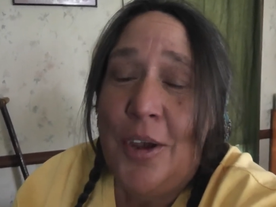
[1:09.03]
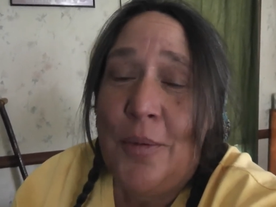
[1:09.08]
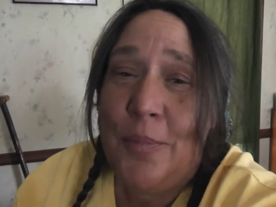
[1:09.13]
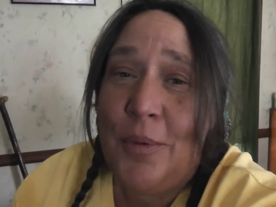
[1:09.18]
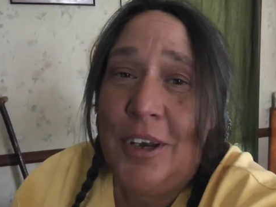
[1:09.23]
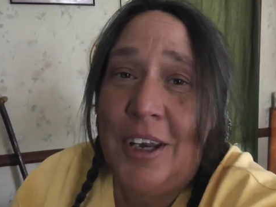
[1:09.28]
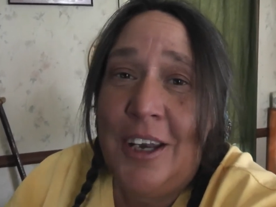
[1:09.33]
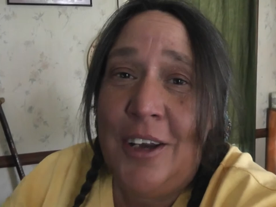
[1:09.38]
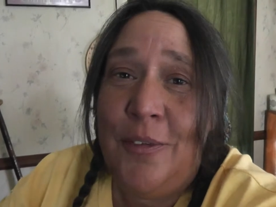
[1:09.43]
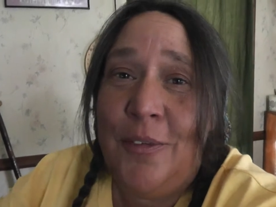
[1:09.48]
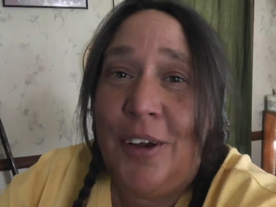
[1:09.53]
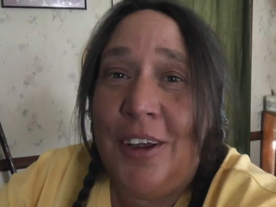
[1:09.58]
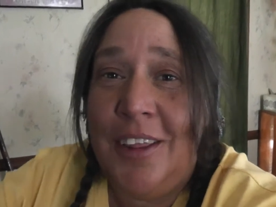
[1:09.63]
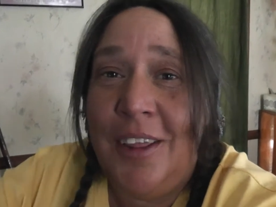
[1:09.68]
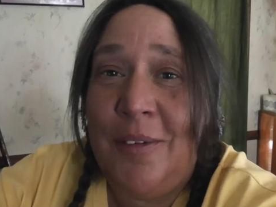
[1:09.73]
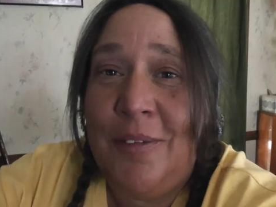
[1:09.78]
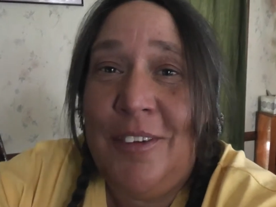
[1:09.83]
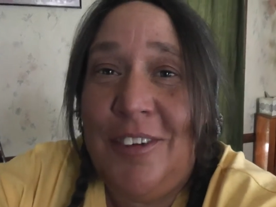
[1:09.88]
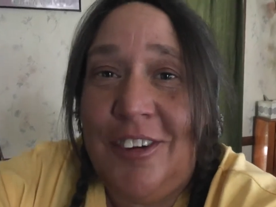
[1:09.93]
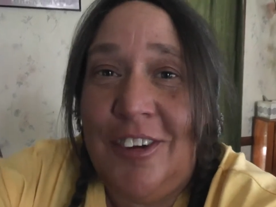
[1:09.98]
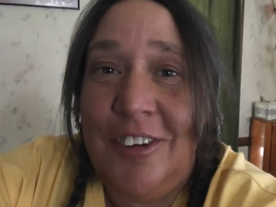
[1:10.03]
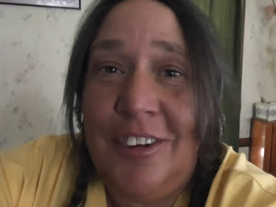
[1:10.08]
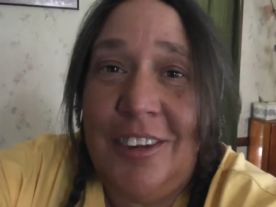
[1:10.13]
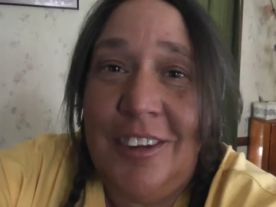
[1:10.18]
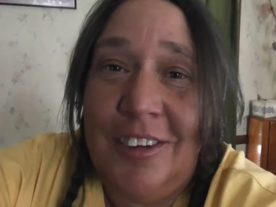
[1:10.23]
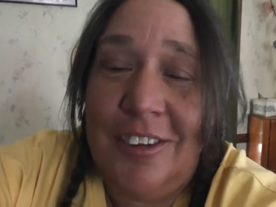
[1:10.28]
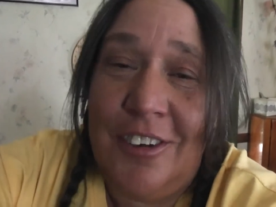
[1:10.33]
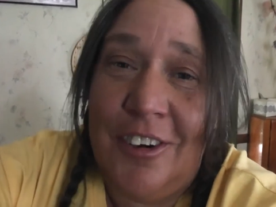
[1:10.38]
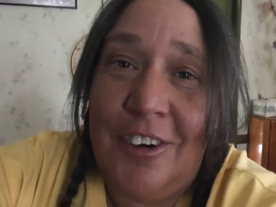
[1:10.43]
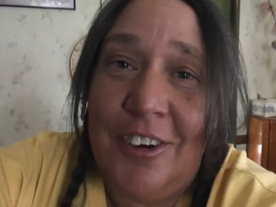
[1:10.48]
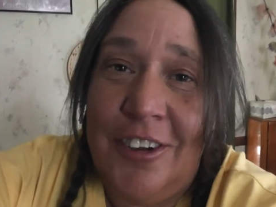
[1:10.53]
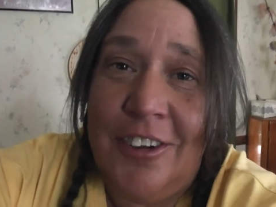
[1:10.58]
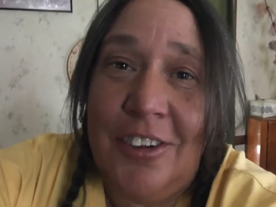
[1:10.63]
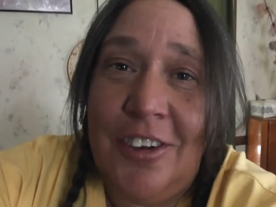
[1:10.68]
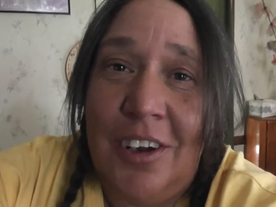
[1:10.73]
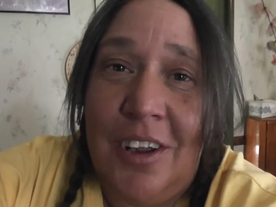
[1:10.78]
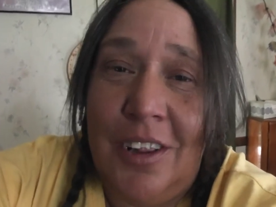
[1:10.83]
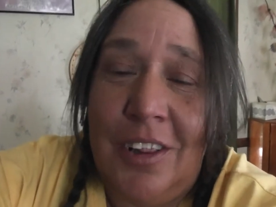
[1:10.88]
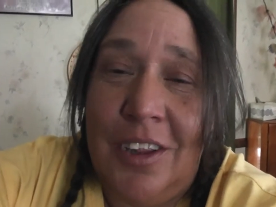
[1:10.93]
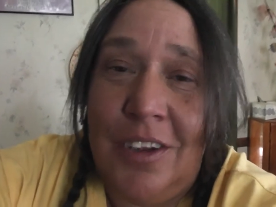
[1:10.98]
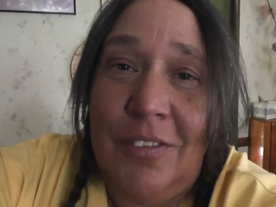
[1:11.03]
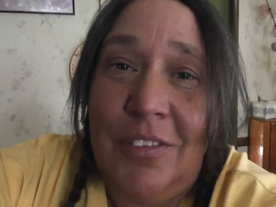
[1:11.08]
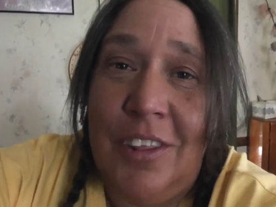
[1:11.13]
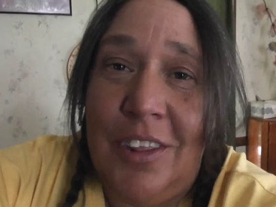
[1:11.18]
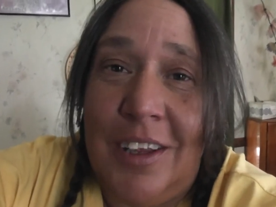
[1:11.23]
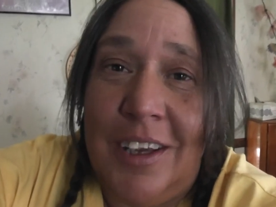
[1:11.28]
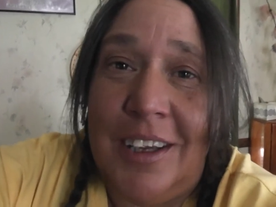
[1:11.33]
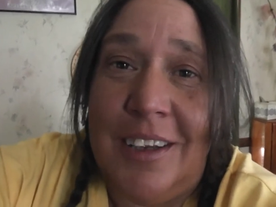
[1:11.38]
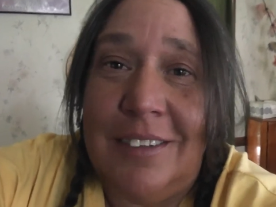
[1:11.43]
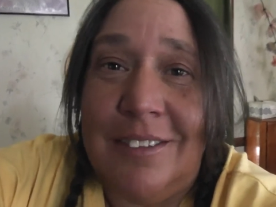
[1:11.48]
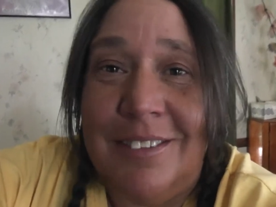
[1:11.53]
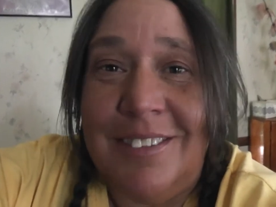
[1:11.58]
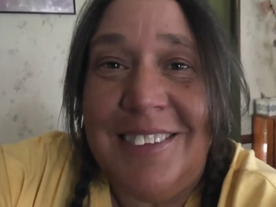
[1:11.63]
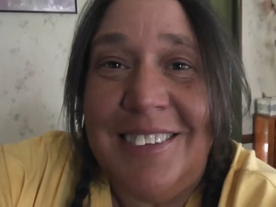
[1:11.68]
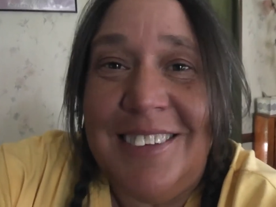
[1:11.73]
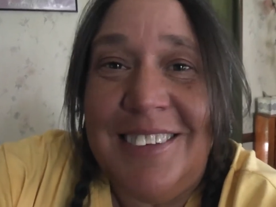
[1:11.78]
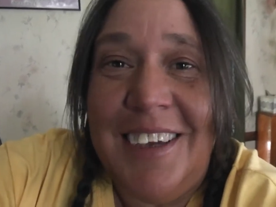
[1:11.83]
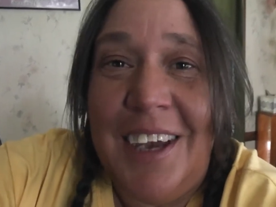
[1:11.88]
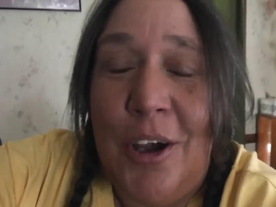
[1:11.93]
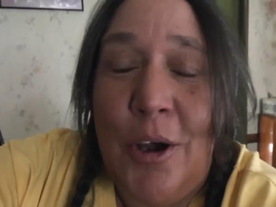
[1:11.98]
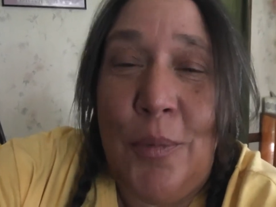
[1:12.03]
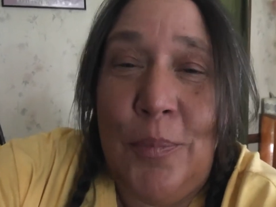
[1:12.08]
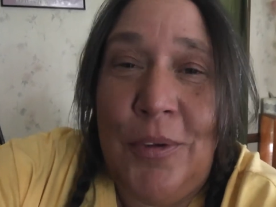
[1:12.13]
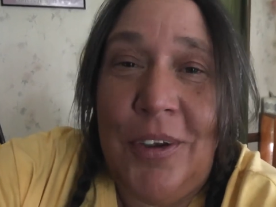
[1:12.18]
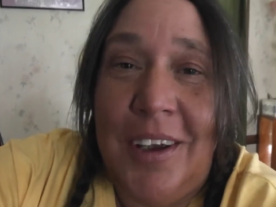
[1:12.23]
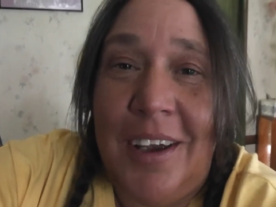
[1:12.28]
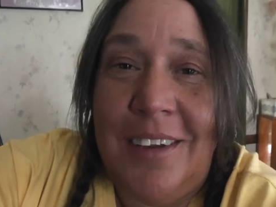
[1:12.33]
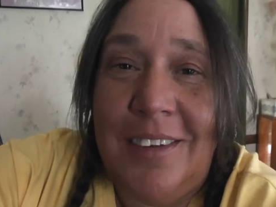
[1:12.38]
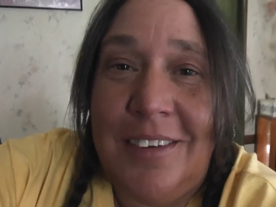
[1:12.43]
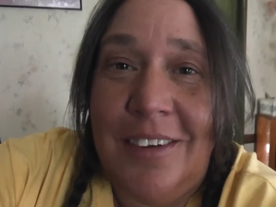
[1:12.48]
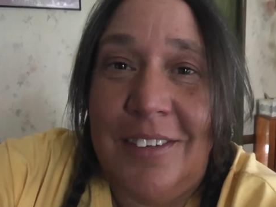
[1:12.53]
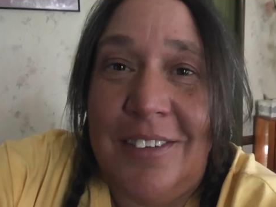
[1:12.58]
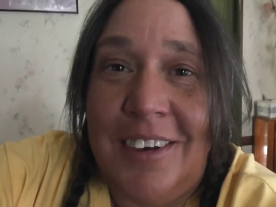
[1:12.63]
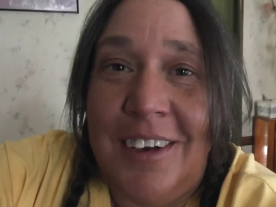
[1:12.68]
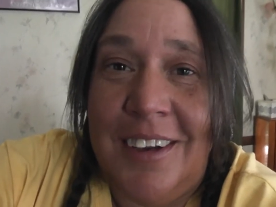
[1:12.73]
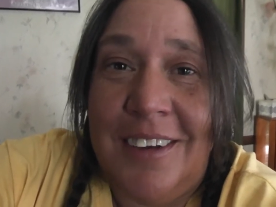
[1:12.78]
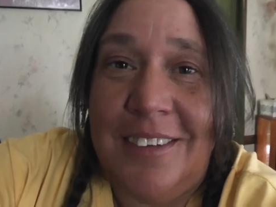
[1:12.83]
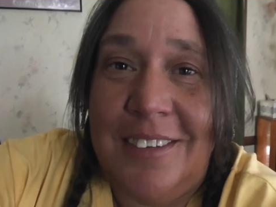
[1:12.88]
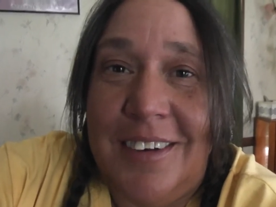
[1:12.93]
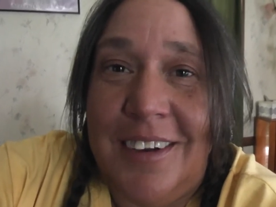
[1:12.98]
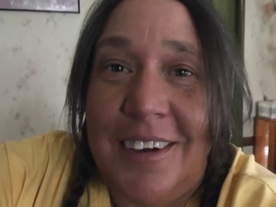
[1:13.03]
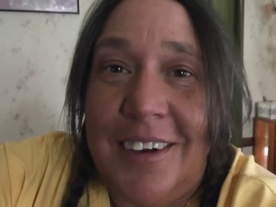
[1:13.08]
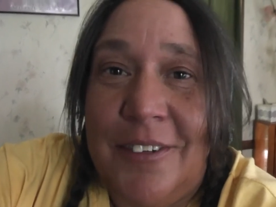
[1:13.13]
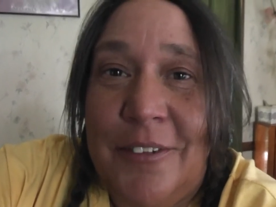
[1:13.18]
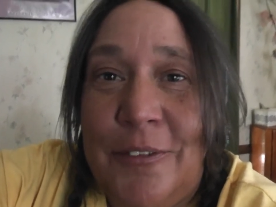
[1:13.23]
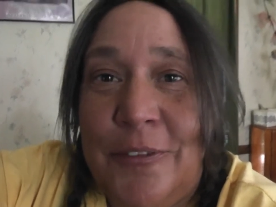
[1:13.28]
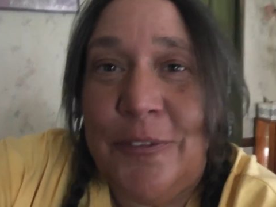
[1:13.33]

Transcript: But anyway, let me show you this article, and I'll leave the link. Hope you guys have a nice day.